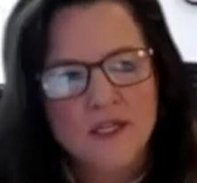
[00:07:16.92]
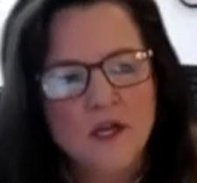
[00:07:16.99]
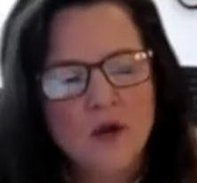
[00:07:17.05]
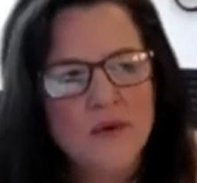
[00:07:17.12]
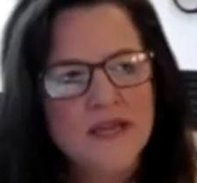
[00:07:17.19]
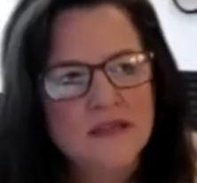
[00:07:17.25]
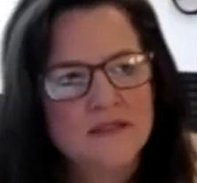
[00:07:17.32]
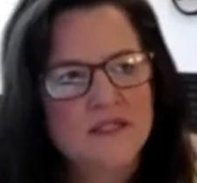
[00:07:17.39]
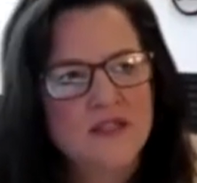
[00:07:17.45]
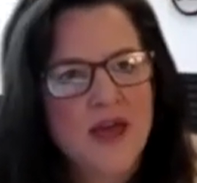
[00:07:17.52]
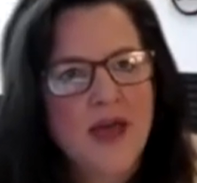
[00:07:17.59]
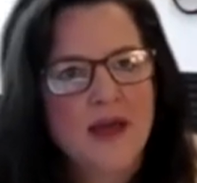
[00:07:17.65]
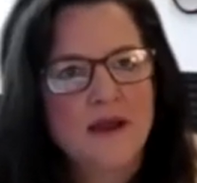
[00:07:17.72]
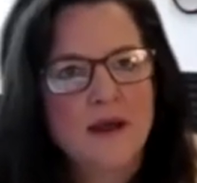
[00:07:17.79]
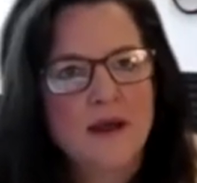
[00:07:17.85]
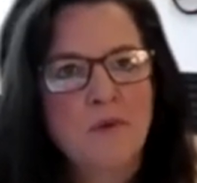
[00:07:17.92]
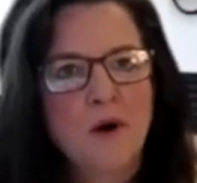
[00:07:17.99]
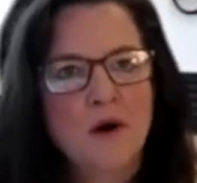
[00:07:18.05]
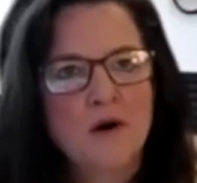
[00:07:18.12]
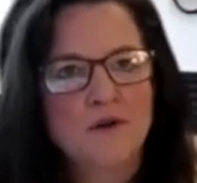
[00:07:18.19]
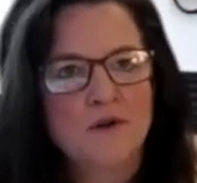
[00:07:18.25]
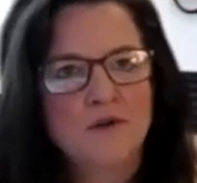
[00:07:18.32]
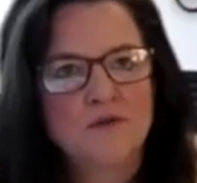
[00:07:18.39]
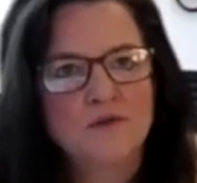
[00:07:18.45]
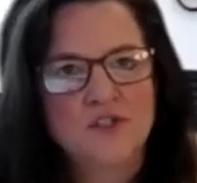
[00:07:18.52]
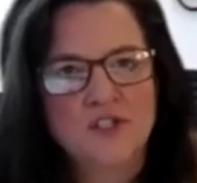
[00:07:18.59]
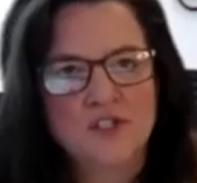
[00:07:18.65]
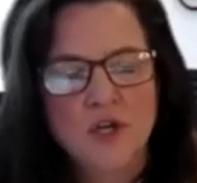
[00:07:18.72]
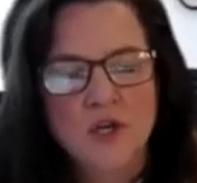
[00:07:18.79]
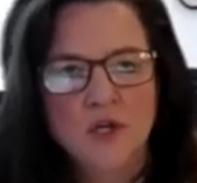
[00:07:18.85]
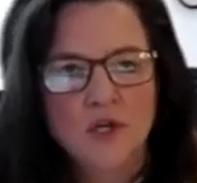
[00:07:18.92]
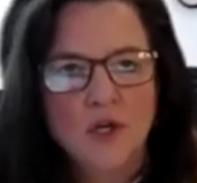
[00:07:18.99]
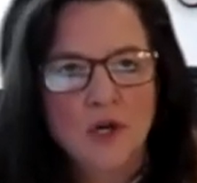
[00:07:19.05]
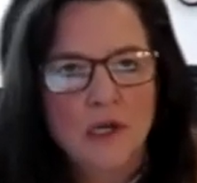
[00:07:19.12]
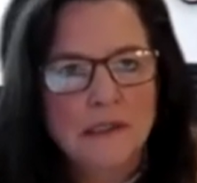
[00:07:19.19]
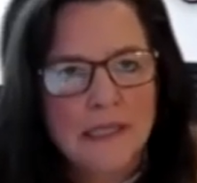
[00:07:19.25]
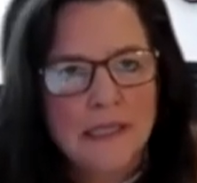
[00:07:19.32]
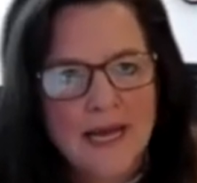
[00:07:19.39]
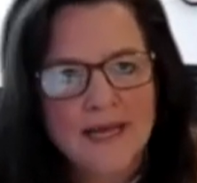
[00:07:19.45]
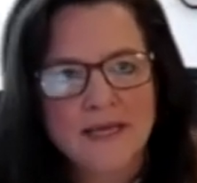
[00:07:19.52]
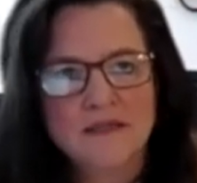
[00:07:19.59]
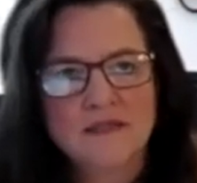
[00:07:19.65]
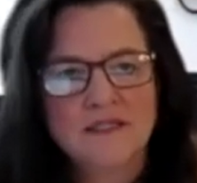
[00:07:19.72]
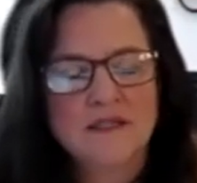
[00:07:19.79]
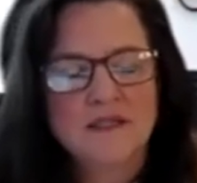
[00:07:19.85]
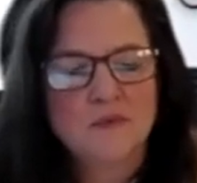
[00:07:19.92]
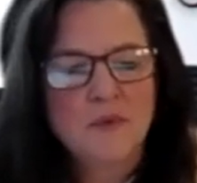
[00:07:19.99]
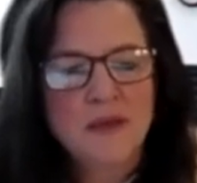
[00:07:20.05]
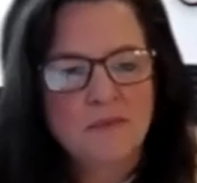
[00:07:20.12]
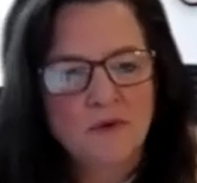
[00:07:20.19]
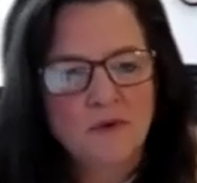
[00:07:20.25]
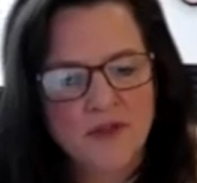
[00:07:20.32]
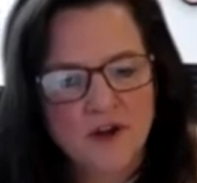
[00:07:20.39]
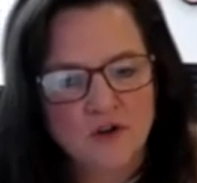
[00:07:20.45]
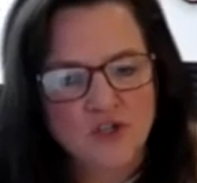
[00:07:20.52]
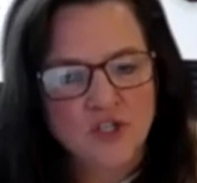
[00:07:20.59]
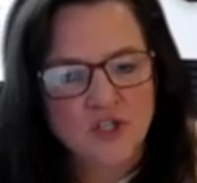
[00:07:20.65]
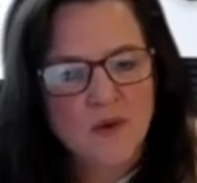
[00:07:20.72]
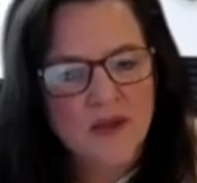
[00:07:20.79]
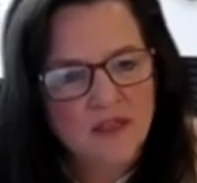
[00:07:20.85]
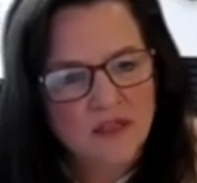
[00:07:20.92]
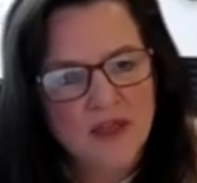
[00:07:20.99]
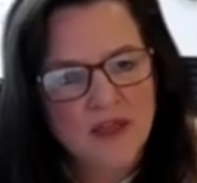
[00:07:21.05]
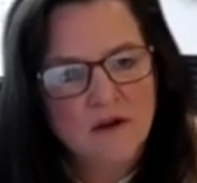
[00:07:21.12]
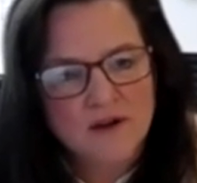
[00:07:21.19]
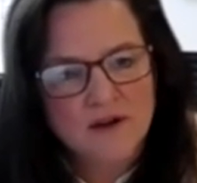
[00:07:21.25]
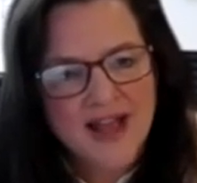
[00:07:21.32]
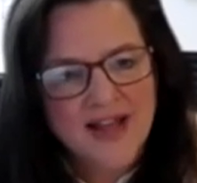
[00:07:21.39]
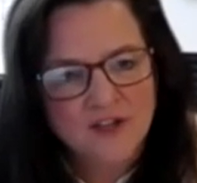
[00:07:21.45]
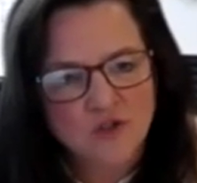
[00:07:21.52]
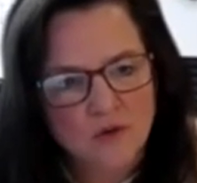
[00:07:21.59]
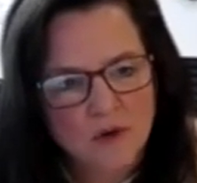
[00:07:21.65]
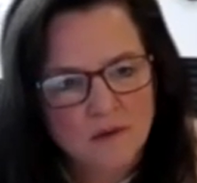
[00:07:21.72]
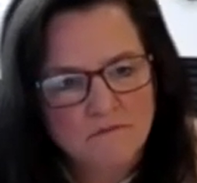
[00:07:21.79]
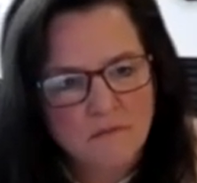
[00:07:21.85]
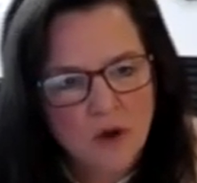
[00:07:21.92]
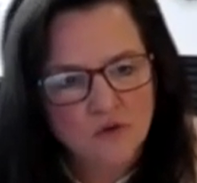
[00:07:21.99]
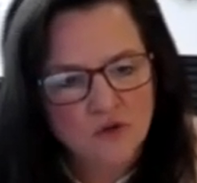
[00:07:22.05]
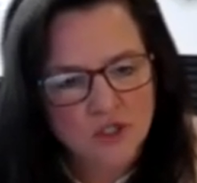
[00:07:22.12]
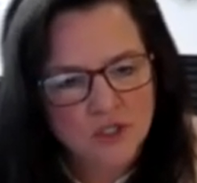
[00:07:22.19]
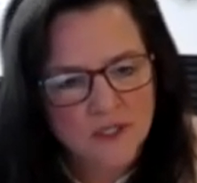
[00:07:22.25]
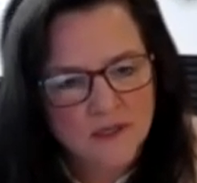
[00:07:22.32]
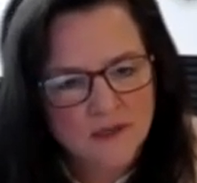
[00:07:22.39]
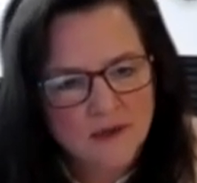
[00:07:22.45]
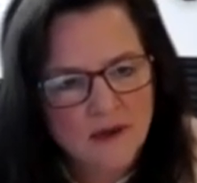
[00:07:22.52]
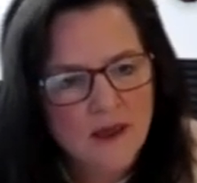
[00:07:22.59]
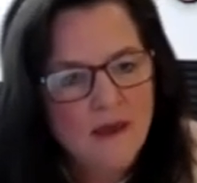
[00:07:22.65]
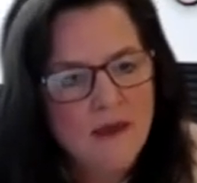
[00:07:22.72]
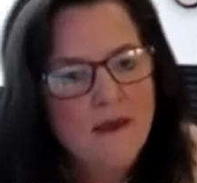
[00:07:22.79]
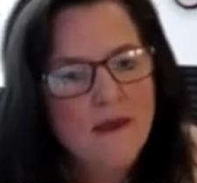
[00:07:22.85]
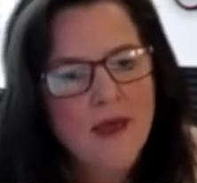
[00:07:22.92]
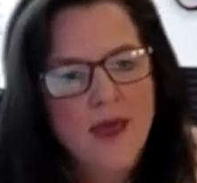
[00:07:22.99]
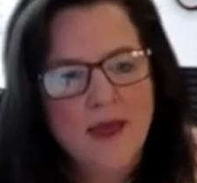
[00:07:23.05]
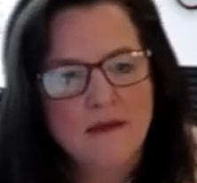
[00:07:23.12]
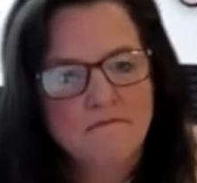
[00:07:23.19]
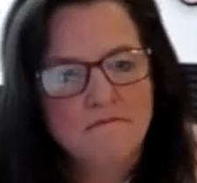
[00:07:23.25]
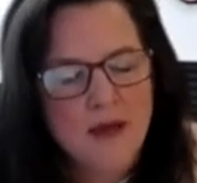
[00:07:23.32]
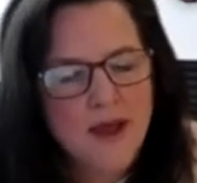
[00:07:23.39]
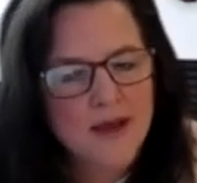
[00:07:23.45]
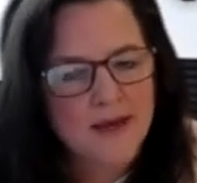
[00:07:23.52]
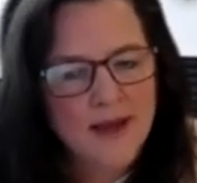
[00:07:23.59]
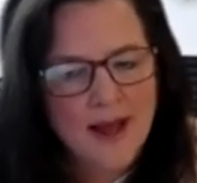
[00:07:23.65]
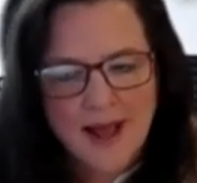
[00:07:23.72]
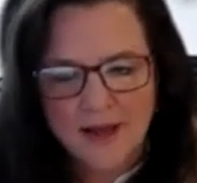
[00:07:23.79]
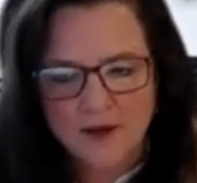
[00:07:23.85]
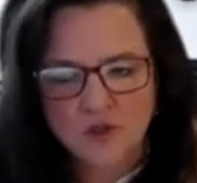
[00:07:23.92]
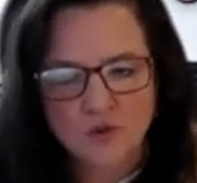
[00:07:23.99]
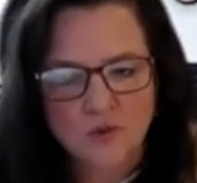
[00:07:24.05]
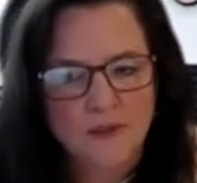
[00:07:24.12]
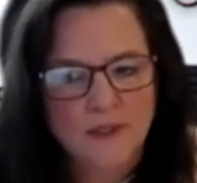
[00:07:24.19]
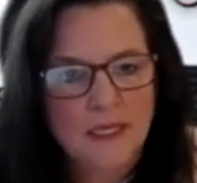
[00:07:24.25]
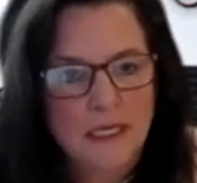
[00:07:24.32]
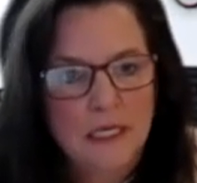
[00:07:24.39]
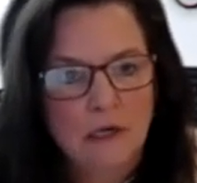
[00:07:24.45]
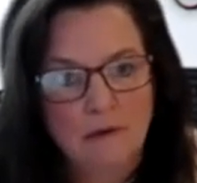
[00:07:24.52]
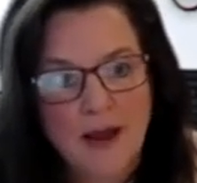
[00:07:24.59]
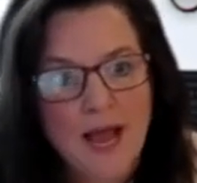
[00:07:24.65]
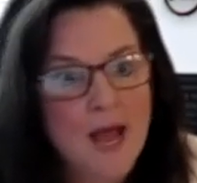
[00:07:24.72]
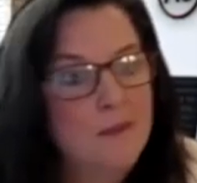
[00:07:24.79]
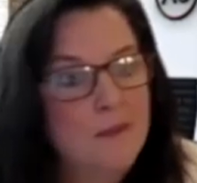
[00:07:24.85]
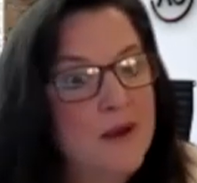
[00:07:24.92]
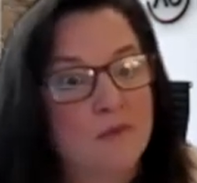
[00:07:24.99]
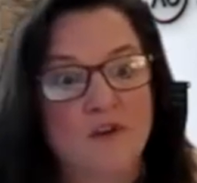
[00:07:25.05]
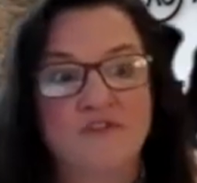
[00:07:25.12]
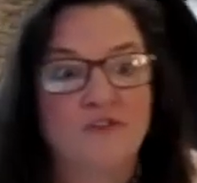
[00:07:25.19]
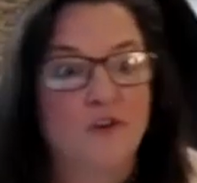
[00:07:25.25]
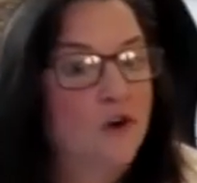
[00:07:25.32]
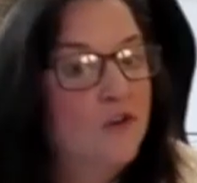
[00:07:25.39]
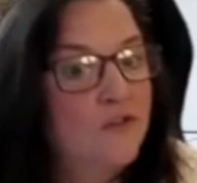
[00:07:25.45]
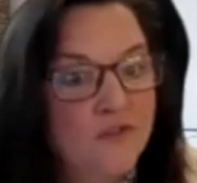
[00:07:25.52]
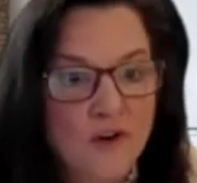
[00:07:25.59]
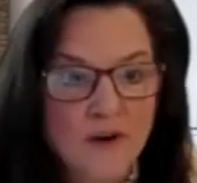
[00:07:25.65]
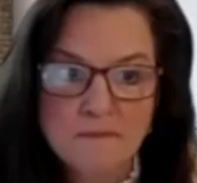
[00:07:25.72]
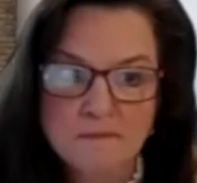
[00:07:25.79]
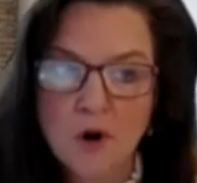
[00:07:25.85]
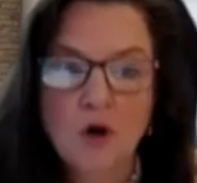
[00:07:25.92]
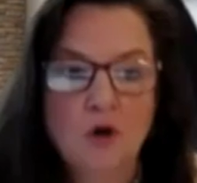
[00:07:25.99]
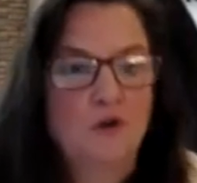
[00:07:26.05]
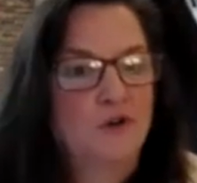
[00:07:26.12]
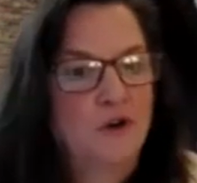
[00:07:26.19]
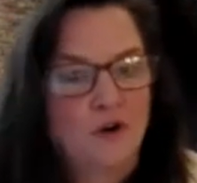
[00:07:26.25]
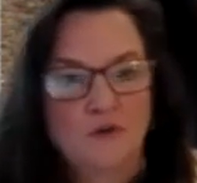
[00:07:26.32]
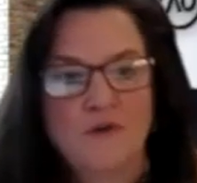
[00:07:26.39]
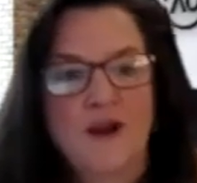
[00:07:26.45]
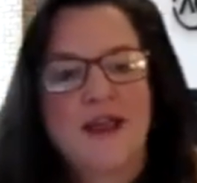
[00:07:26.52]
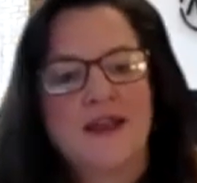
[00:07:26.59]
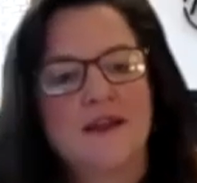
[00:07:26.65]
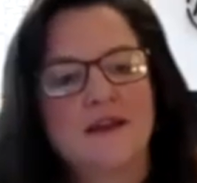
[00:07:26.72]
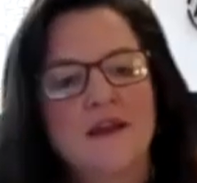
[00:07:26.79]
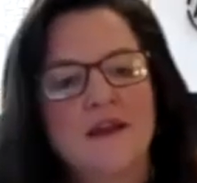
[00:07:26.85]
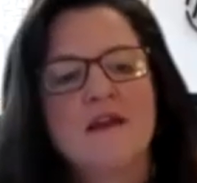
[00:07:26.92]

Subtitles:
is that partners, alliances, people that are doing their natural motion and might actually grab a referral for Impartner, right?